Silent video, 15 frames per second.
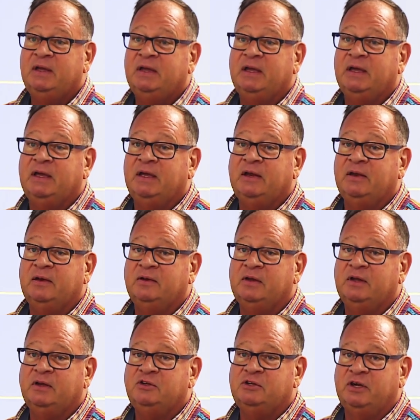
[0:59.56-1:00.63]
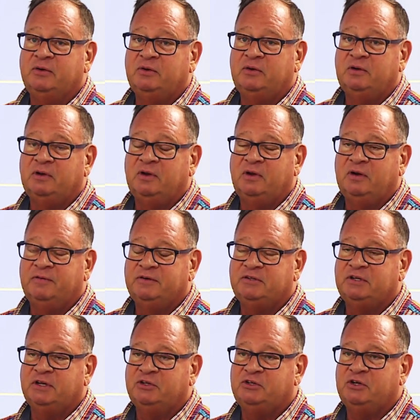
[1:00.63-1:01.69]
And in general,
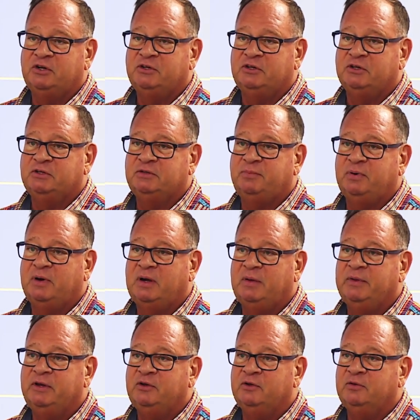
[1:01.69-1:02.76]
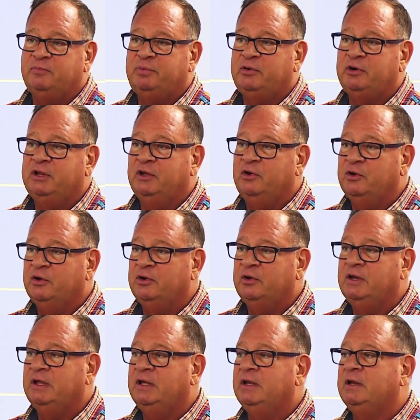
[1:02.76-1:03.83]
HarvestNet churches probably do pretty good
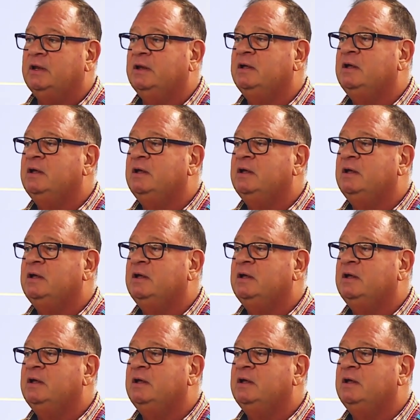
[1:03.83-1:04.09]
in